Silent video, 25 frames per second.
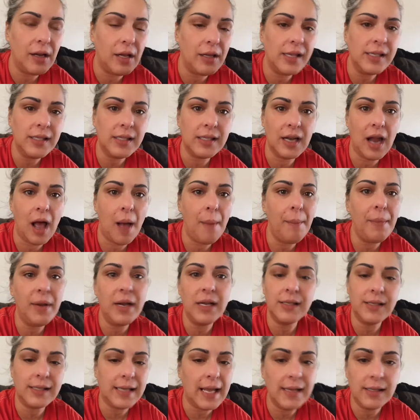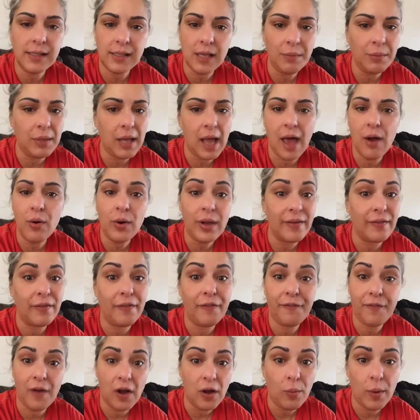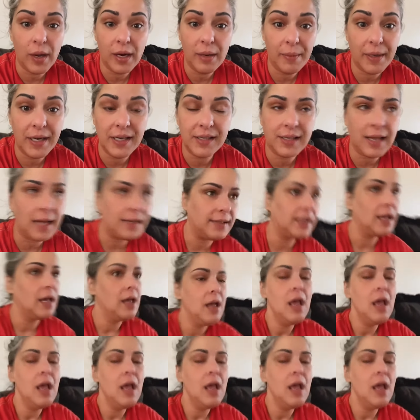listen, I'm going to say something. I don't give a fuck what anybody says.